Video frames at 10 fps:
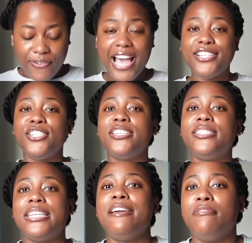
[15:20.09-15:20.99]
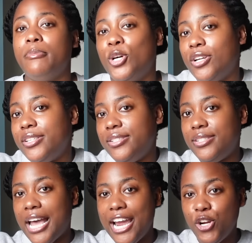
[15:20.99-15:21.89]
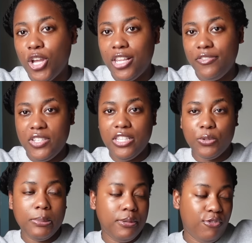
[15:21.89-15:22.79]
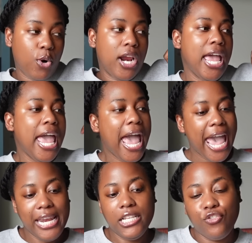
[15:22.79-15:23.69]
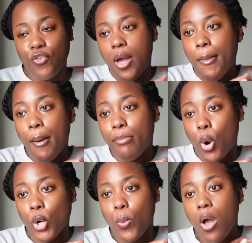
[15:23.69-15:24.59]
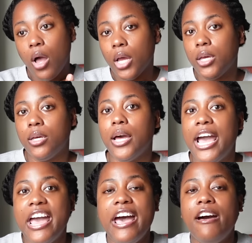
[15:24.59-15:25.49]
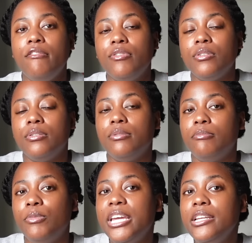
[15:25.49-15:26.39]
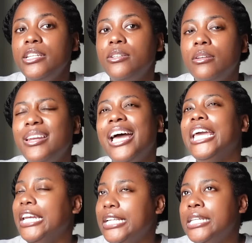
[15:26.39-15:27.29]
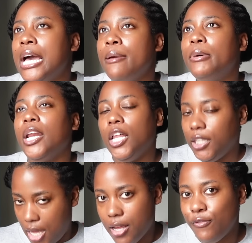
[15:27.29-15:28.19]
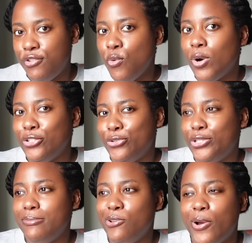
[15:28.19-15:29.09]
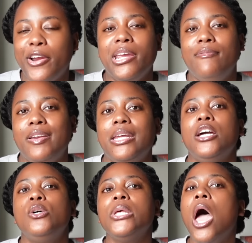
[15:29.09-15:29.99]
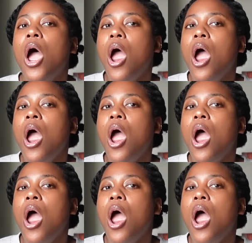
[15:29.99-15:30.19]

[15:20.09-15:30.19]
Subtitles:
fashion is save the books. I know y'all have seen this one before, and it's from Boardwalk. I have a lot of the ones you see me wearing in videos